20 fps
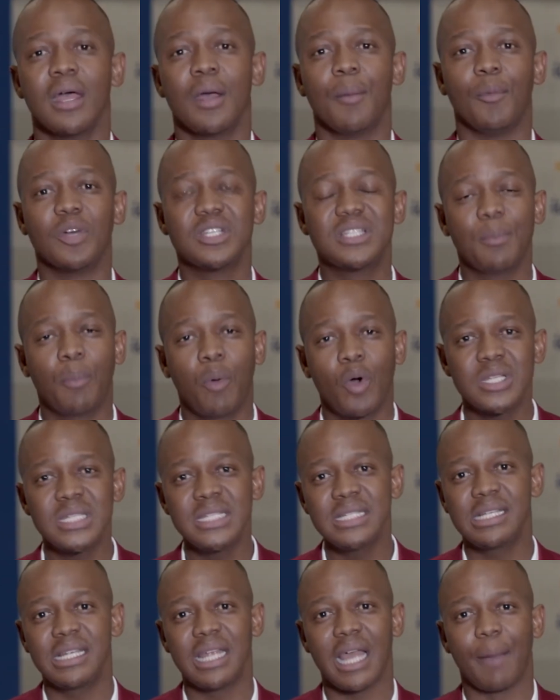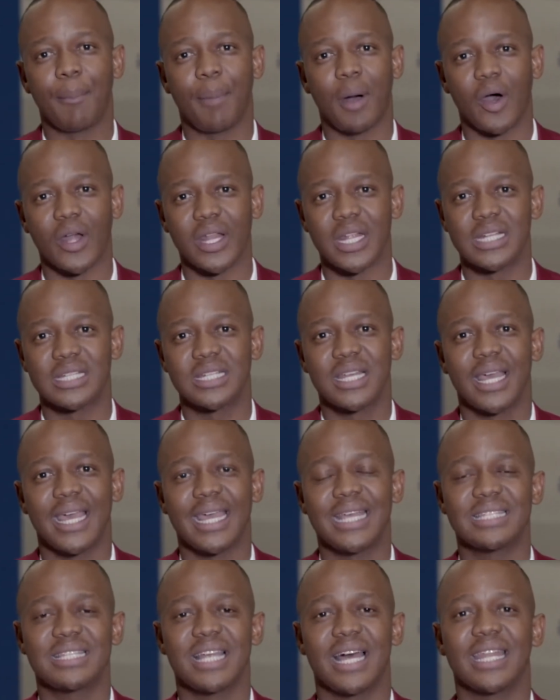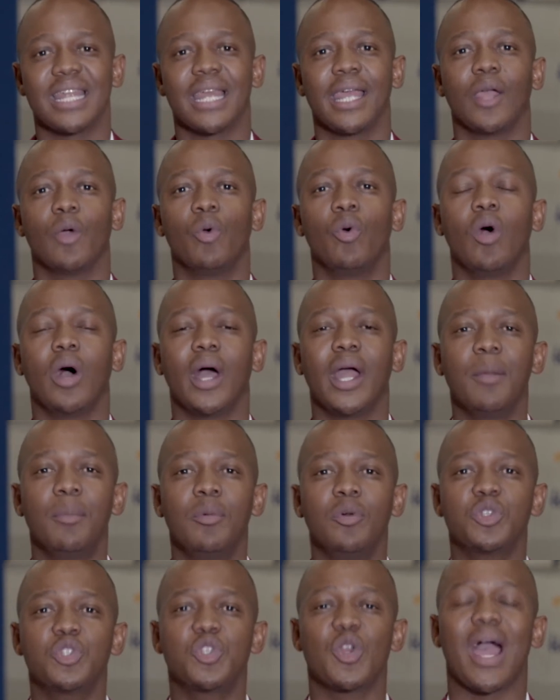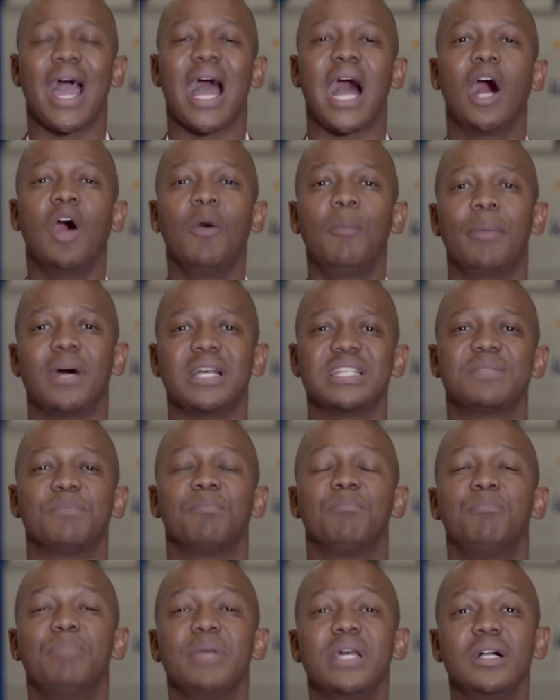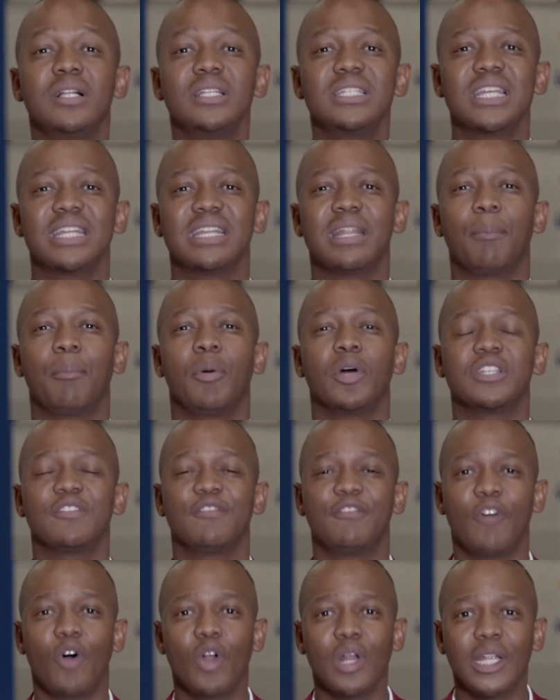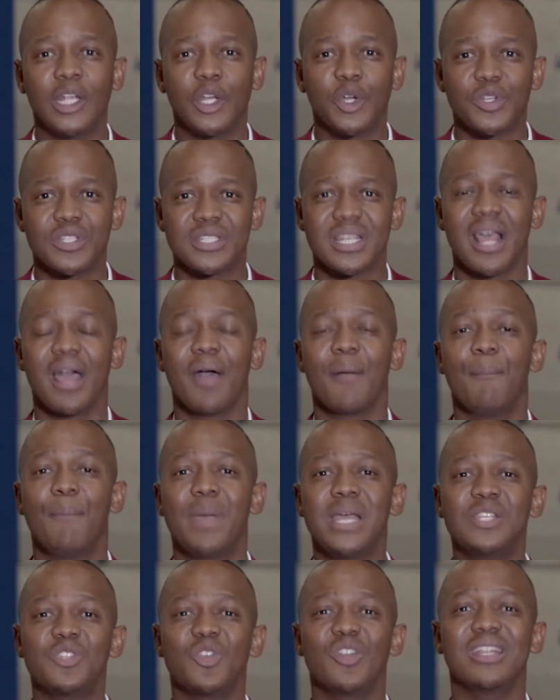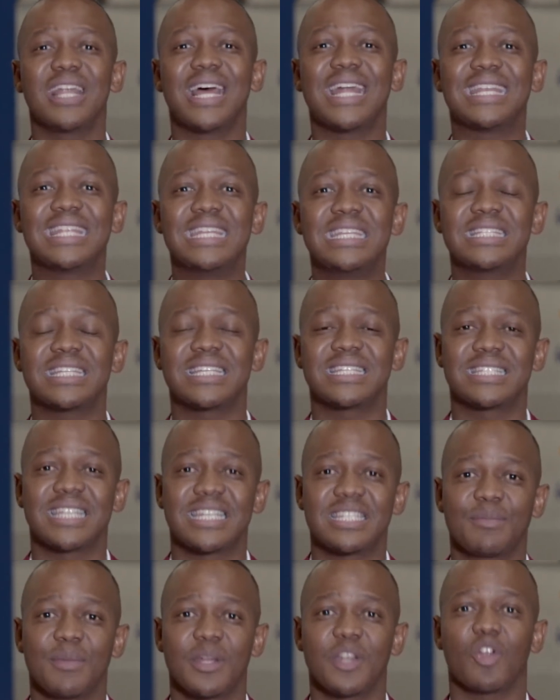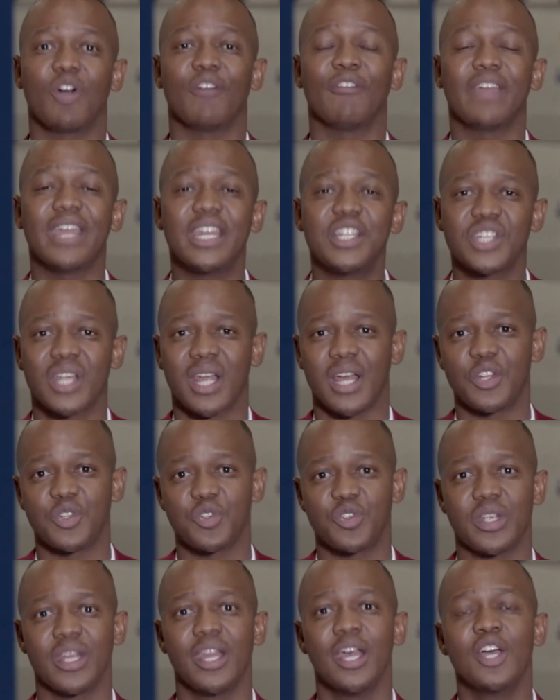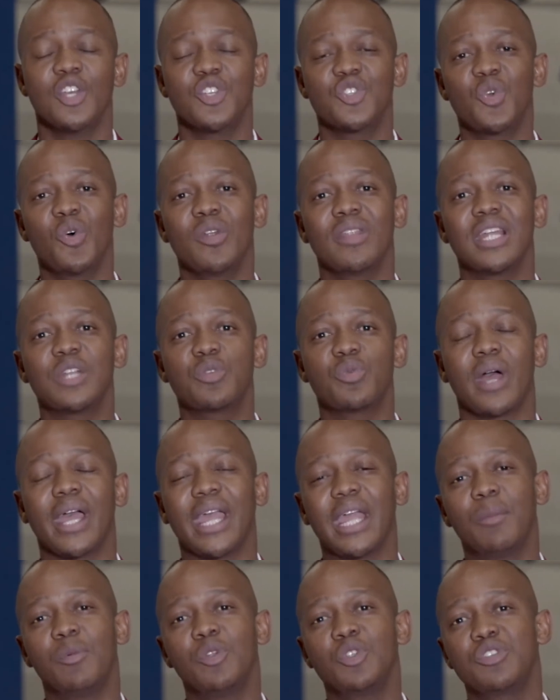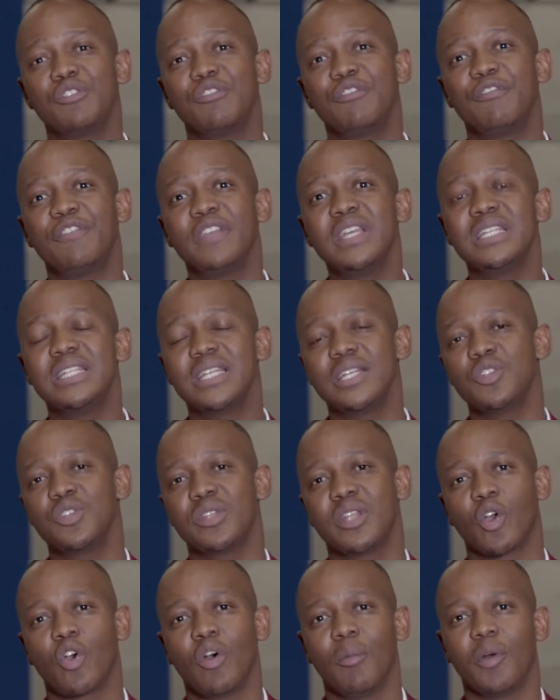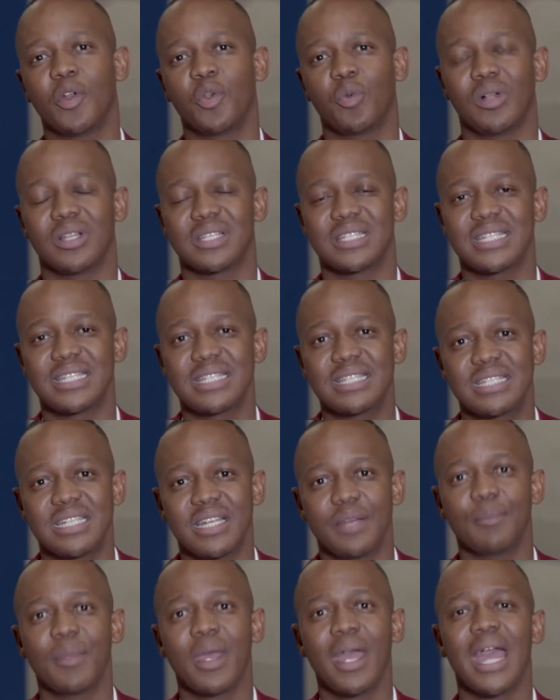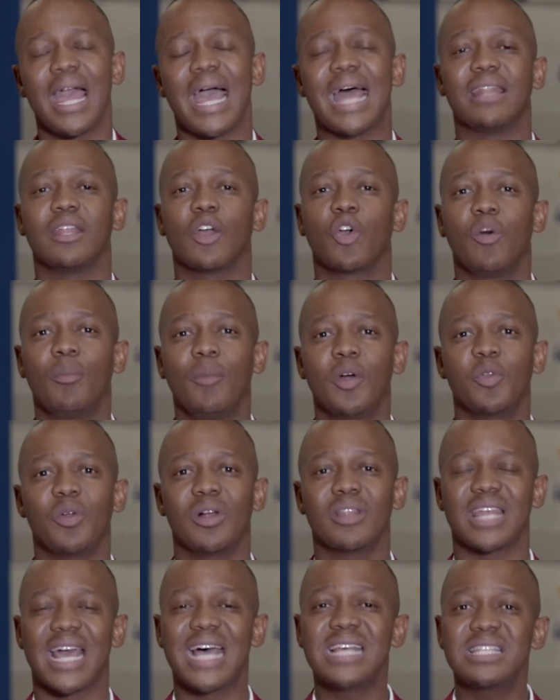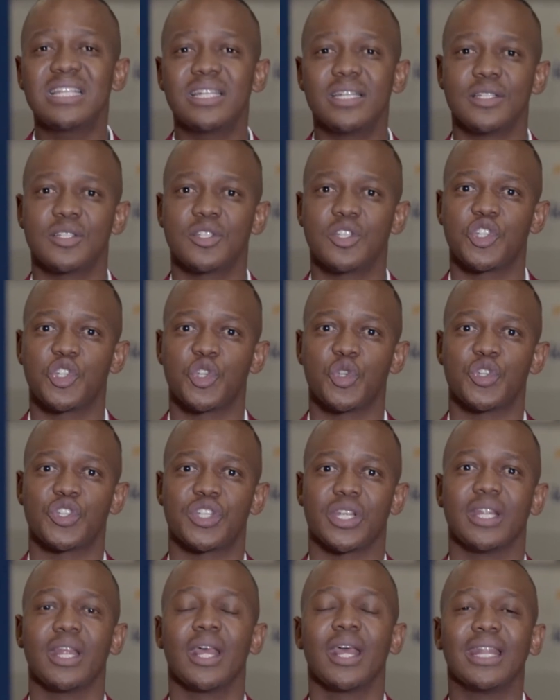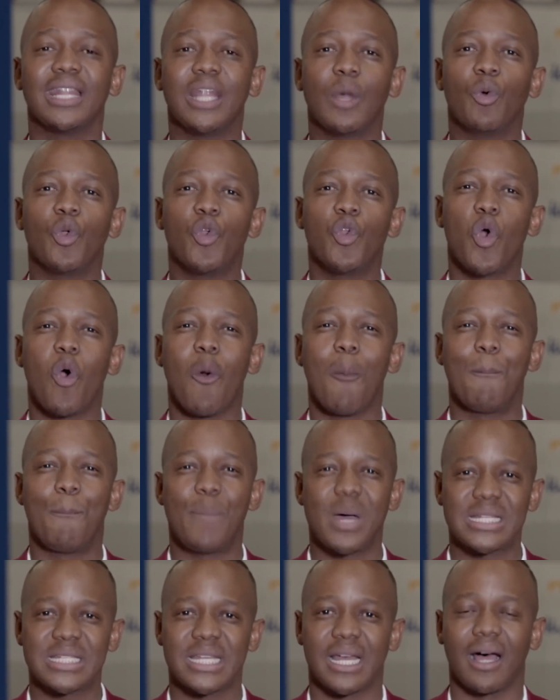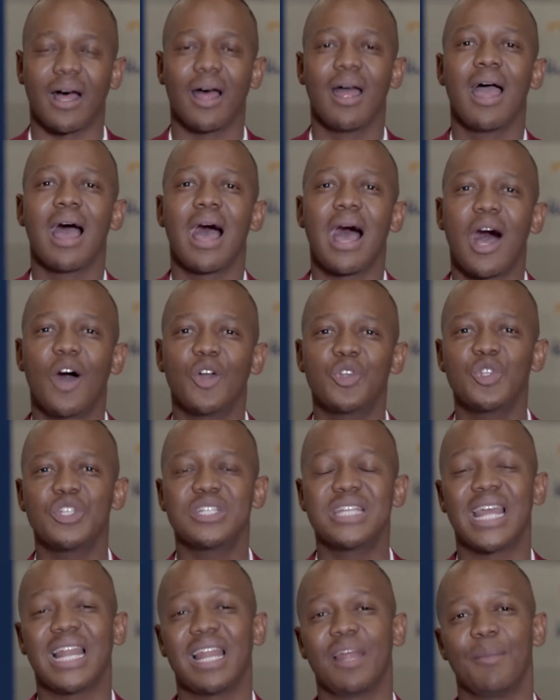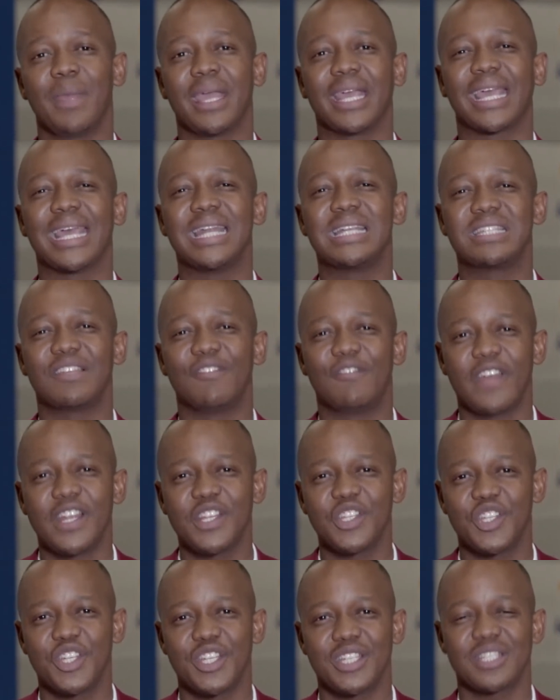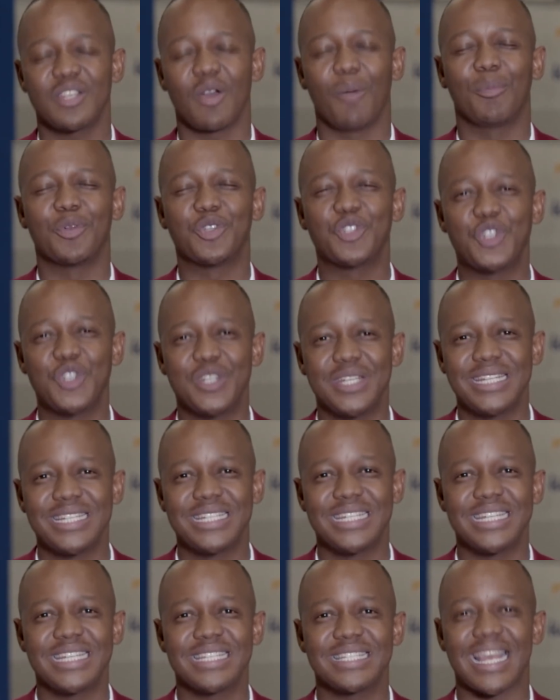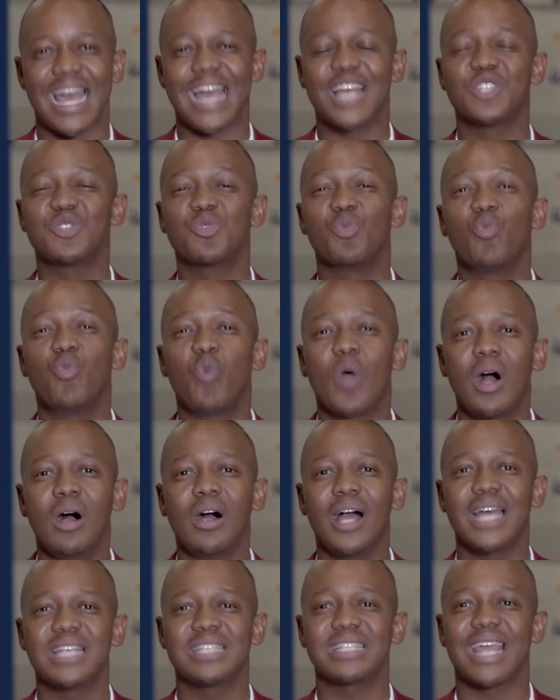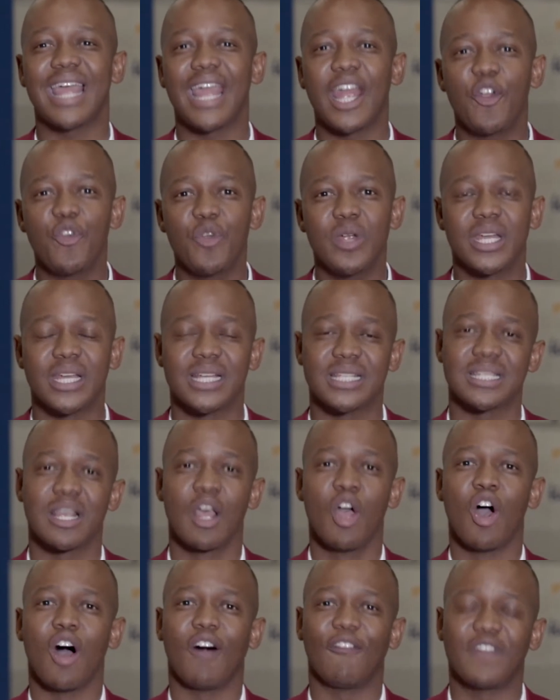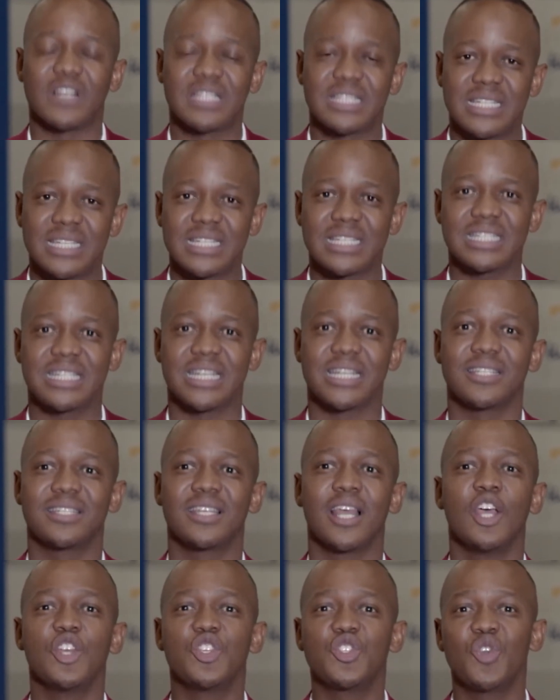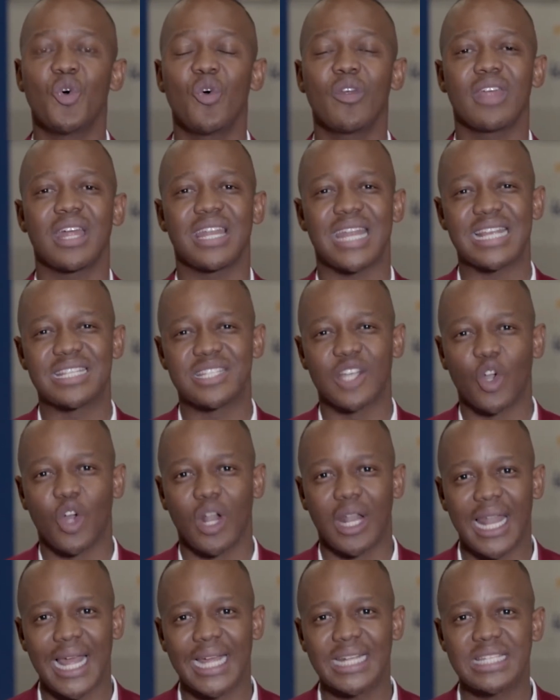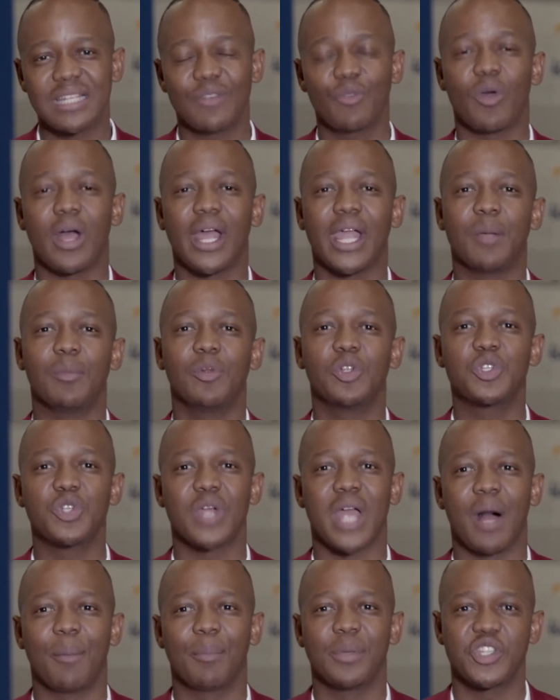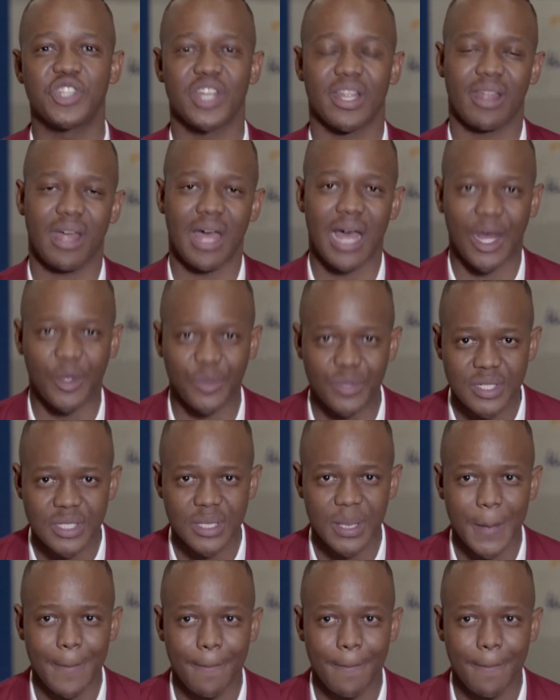Most importantly about it is that it will be able to help us build the portfolios based on the needs assessment of each country so that we're able to feed into the Commonwealth system, and the Commonwealth as an institution, they would know better how to tailor-make interventions, opportunities, as well as areas of assistance so that as a collective we're able to help each other out.